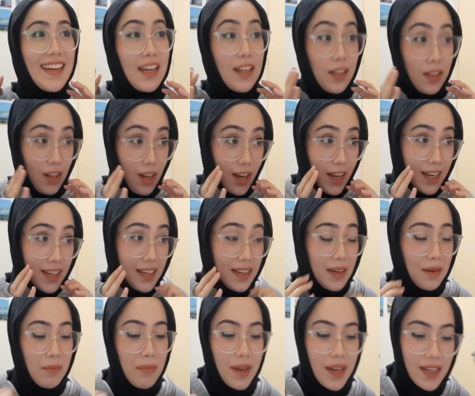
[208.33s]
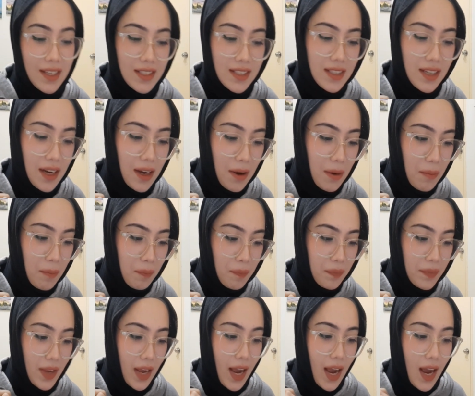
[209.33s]
a lot, because
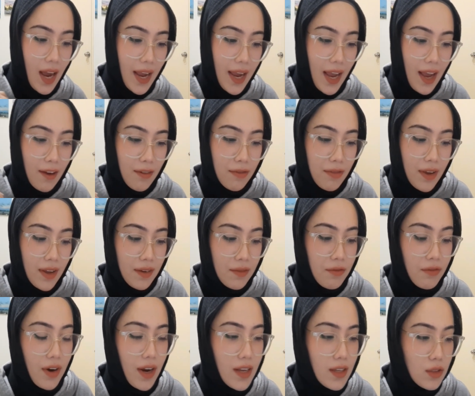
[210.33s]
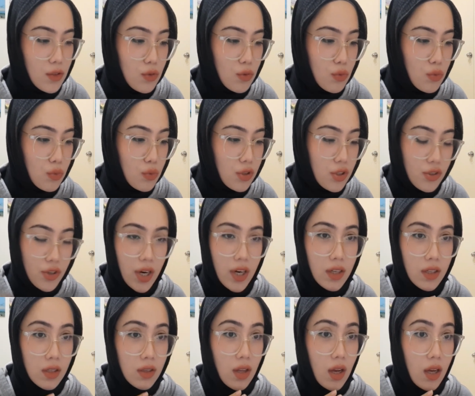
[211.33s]
I have had friends who
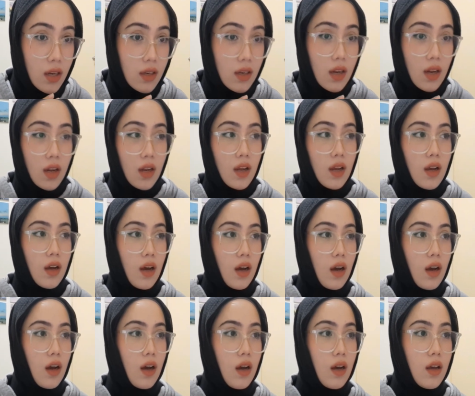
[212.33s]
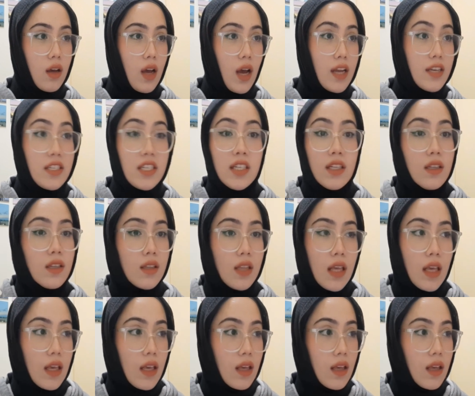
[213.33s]
struggle a lot until
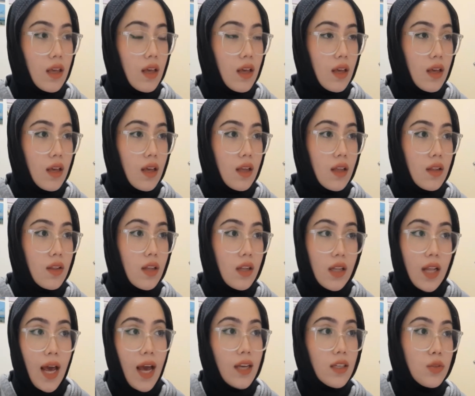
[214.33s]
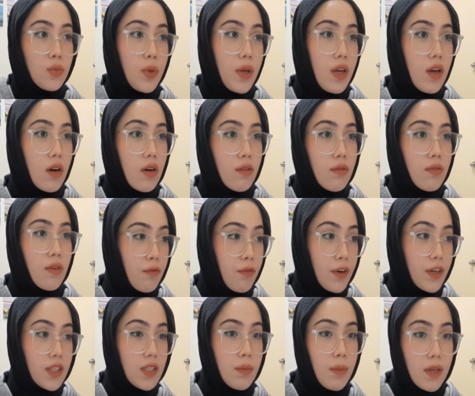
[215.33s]
the last week of
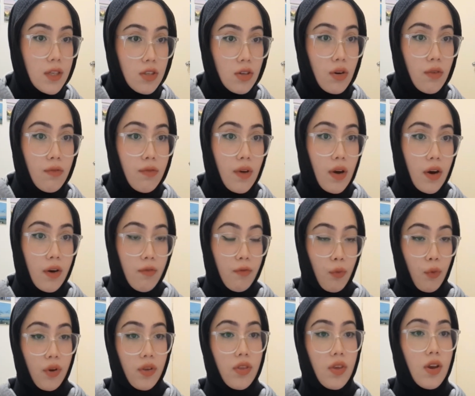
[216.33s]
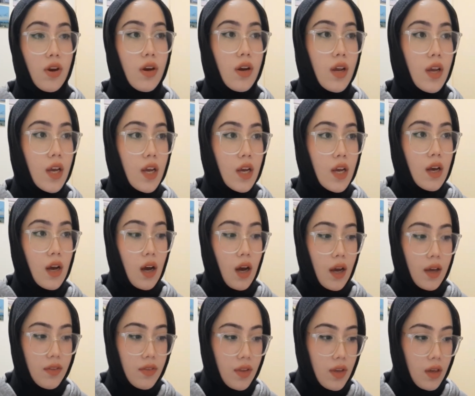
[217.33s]
first semester of our fourth year.
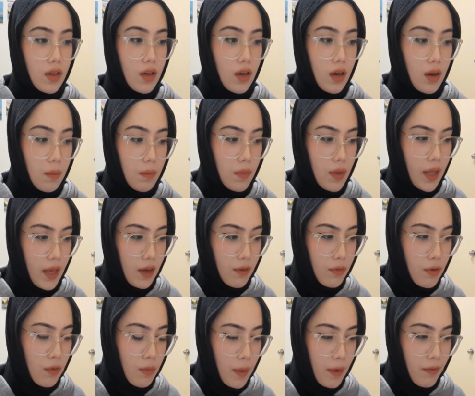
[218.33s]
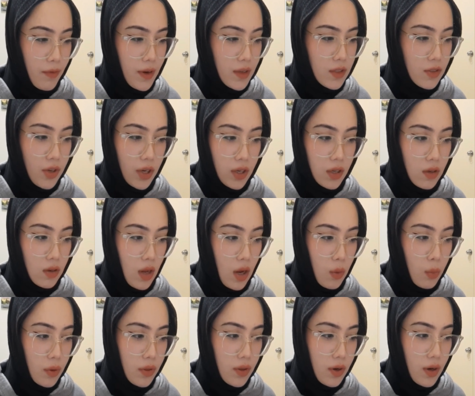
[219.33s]
I think like a few of my friends struggled a lot
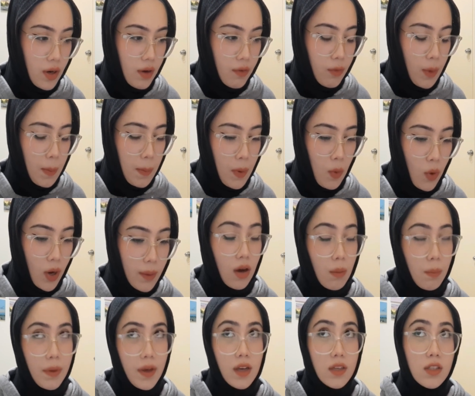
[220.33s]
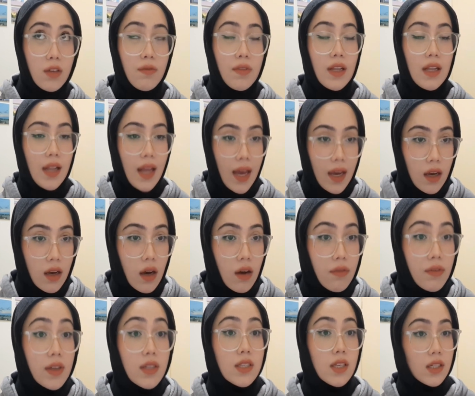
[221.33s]
with their FYP1 because of the lack
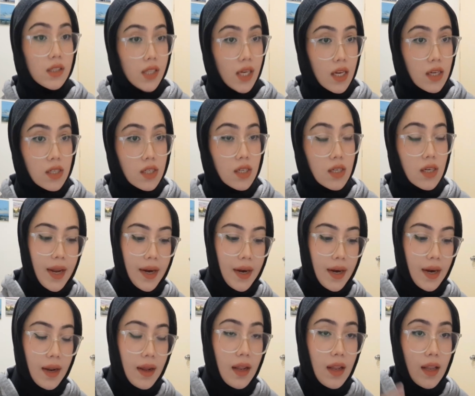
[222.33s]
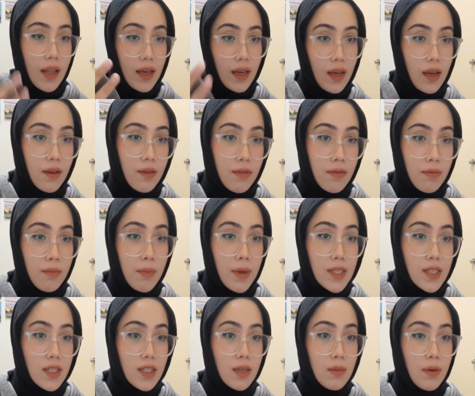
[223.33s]
of consultation. And like I've
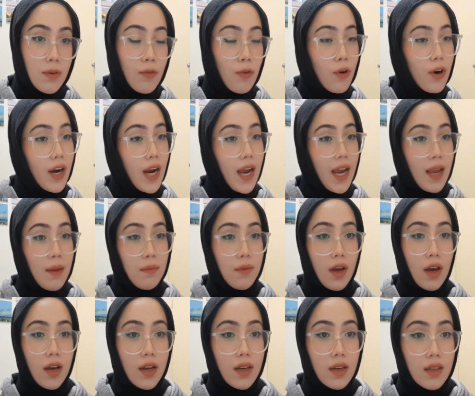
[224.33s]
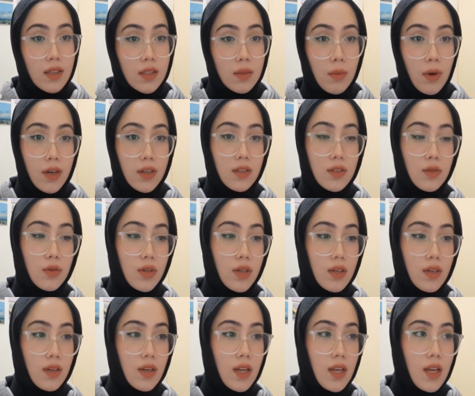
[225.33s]
mentioned before, I am not a smart
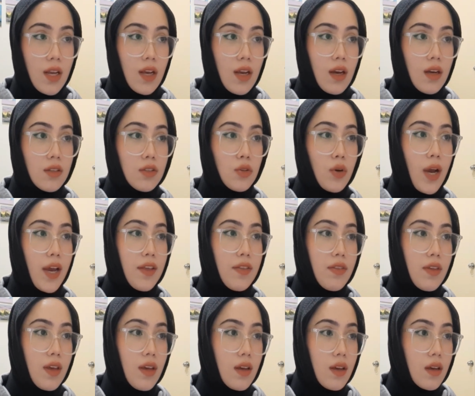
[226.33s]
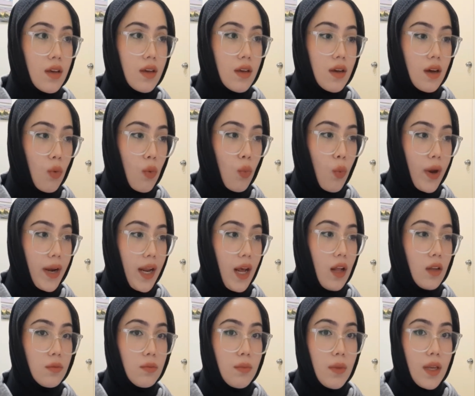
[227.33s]
student. So I think what
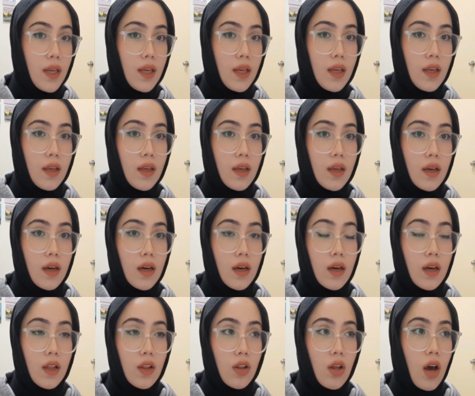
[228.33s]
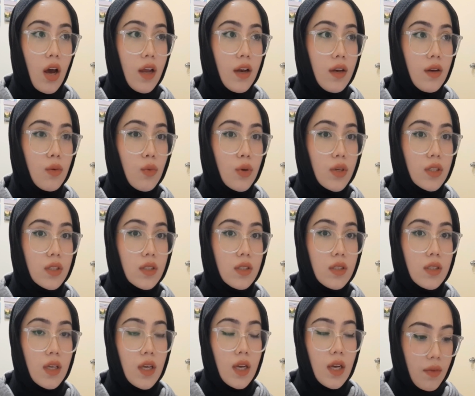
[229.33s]
helped me a lot
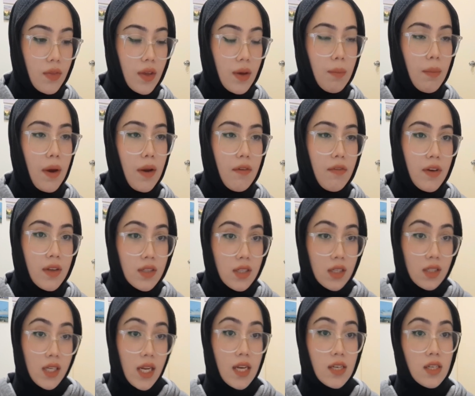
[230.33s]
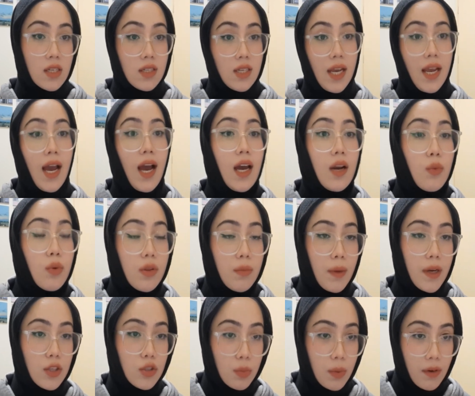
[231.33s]
was the amount of consultations I had with
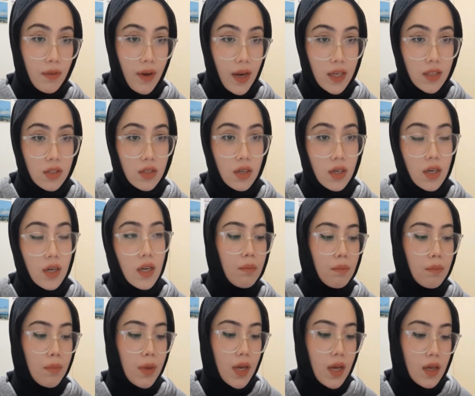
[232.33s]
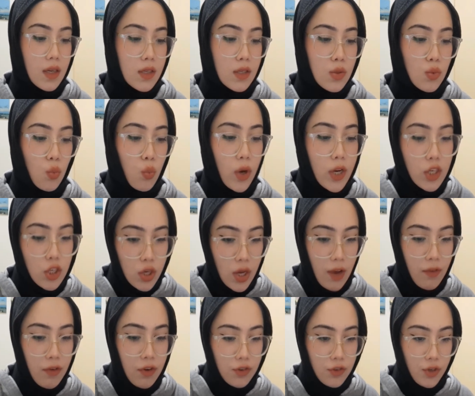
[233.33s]
my supervisor. Because once you
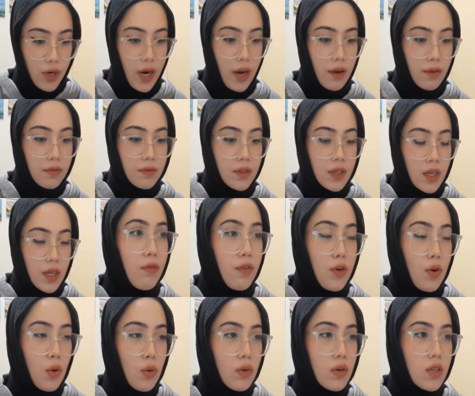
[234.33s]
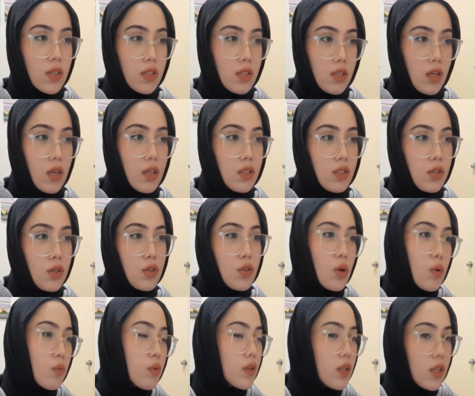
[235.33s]
have your draft, if you don't consult, you
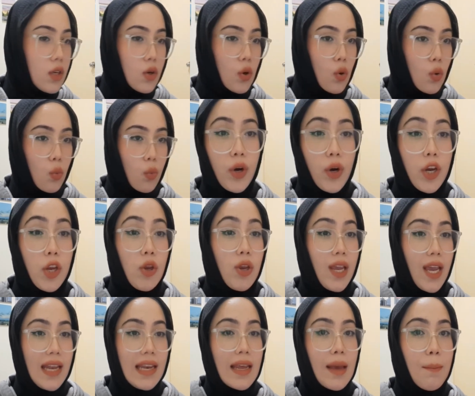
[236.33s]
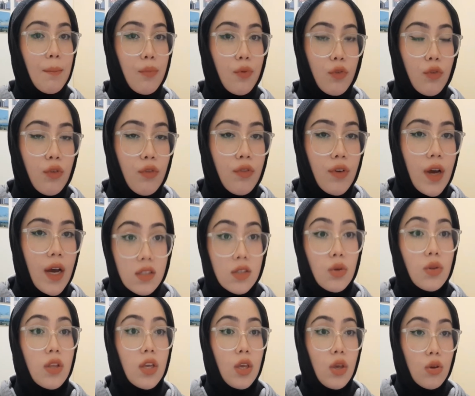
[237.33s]
don't really know where you can improve. So
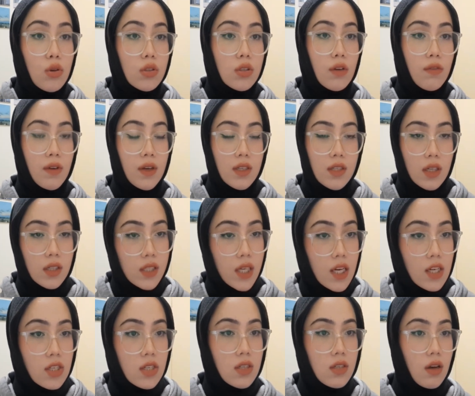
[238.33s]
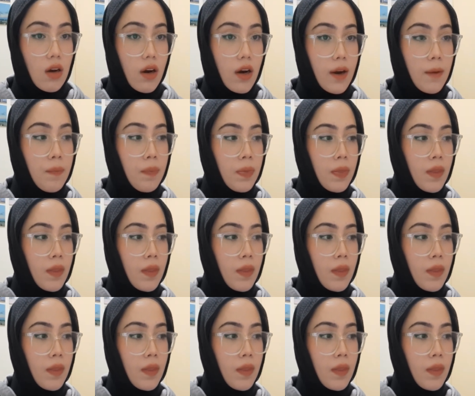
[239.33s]
the use of consultations are